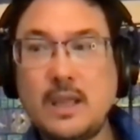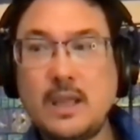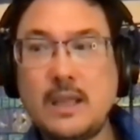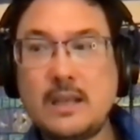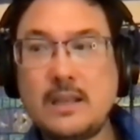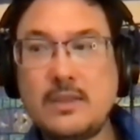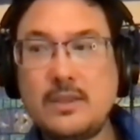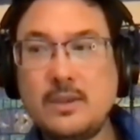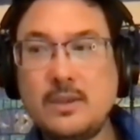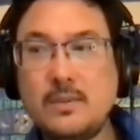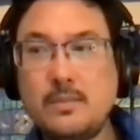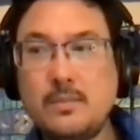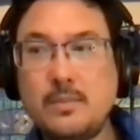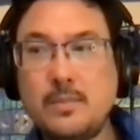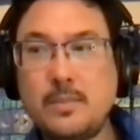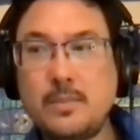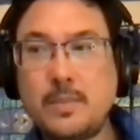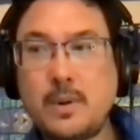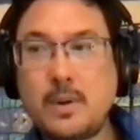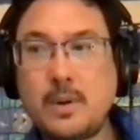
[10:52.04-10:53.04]
I think
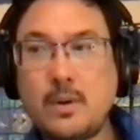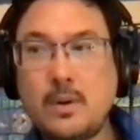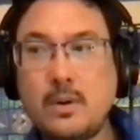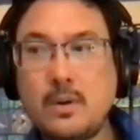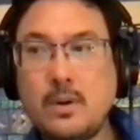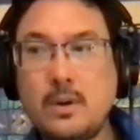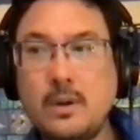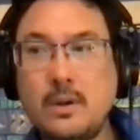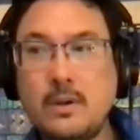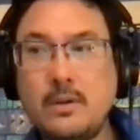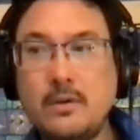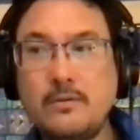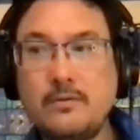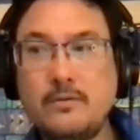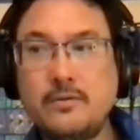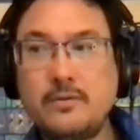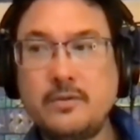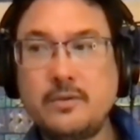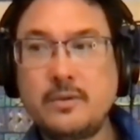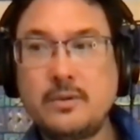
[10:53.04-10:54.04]
part
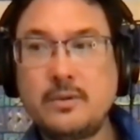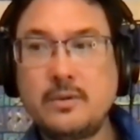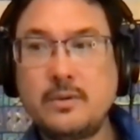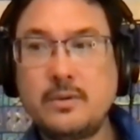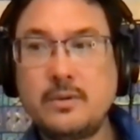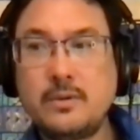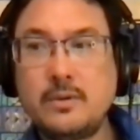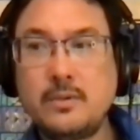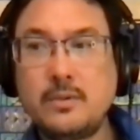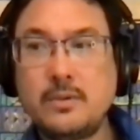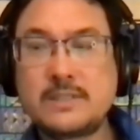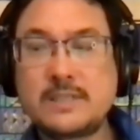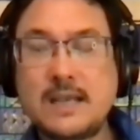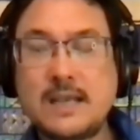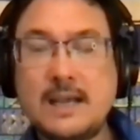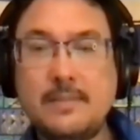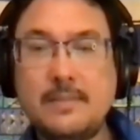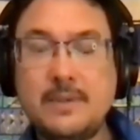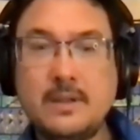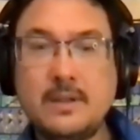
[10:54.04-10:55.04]
of what's
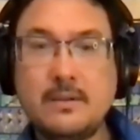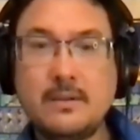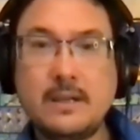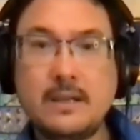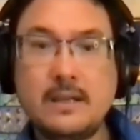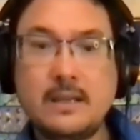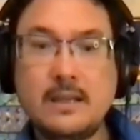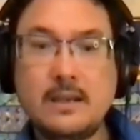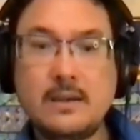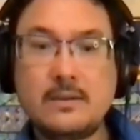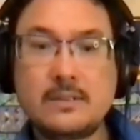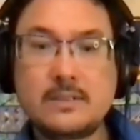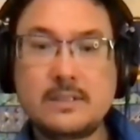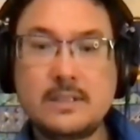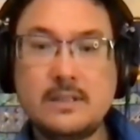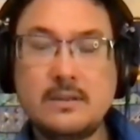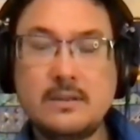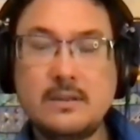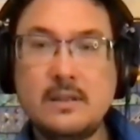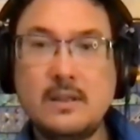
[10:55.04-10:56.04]
happening right now
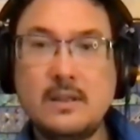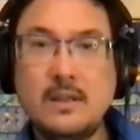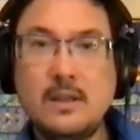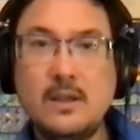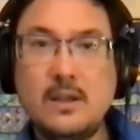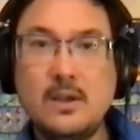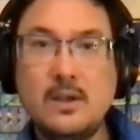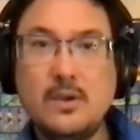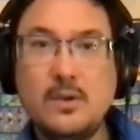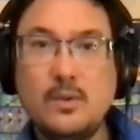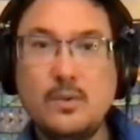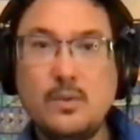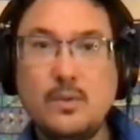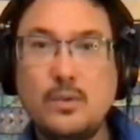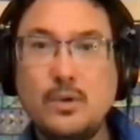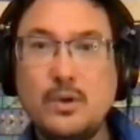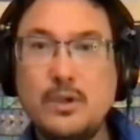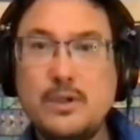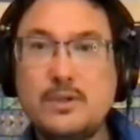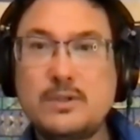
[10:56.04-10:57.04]
is that
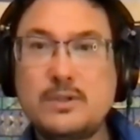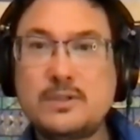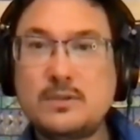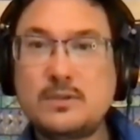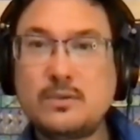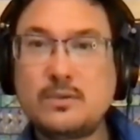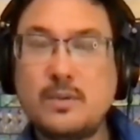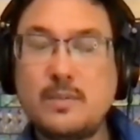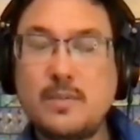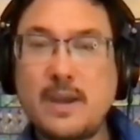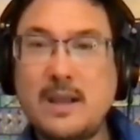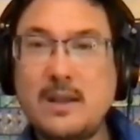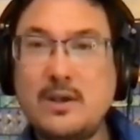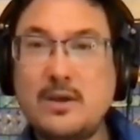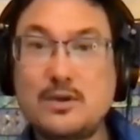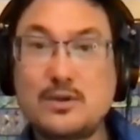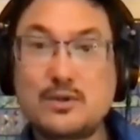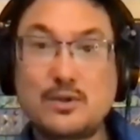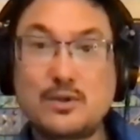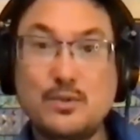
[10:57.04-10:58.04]
we're used to
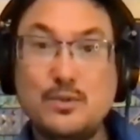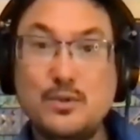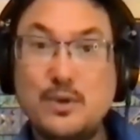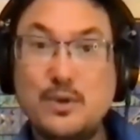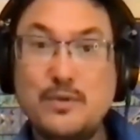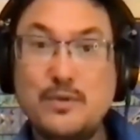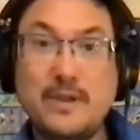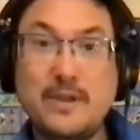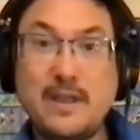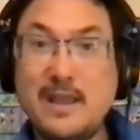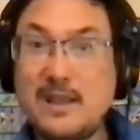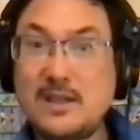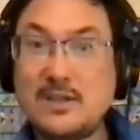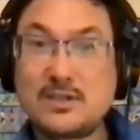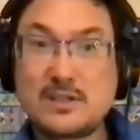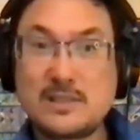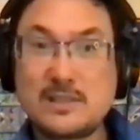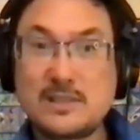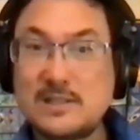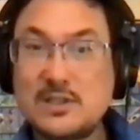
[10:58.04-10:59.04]
reminders through
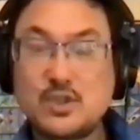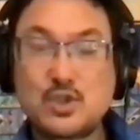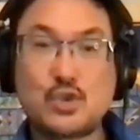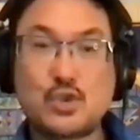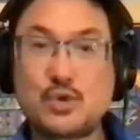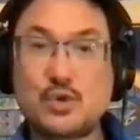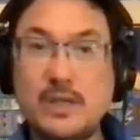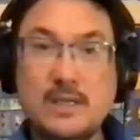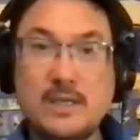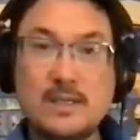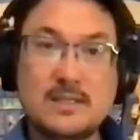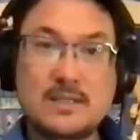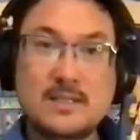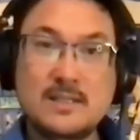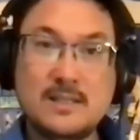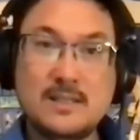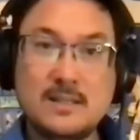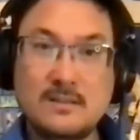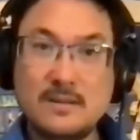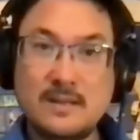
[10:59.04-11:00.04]
notifications and
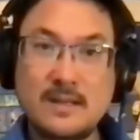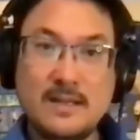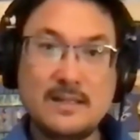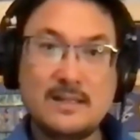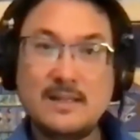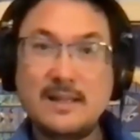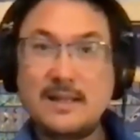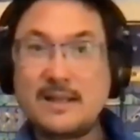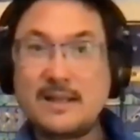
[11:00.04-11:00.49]
streaks, right?